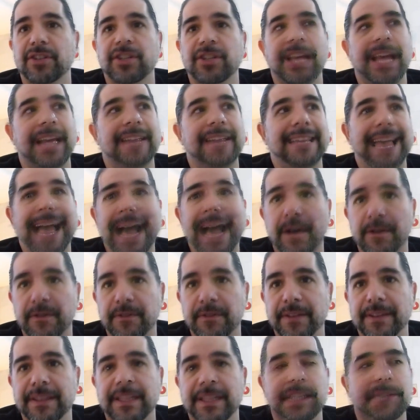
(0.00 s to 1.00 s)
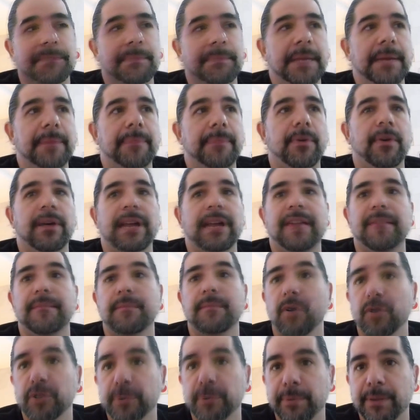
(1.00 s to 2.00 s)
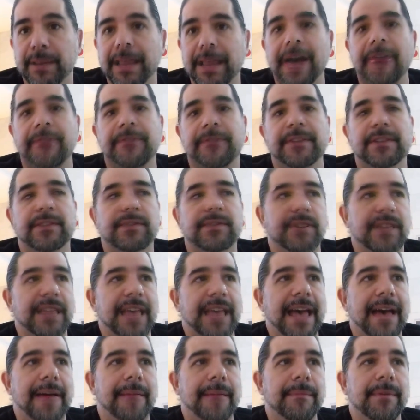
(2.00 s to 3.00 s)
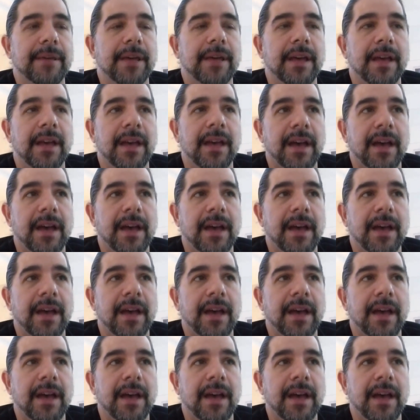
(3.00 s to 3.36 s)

and she had to outfit these people and have multiple outfits for them,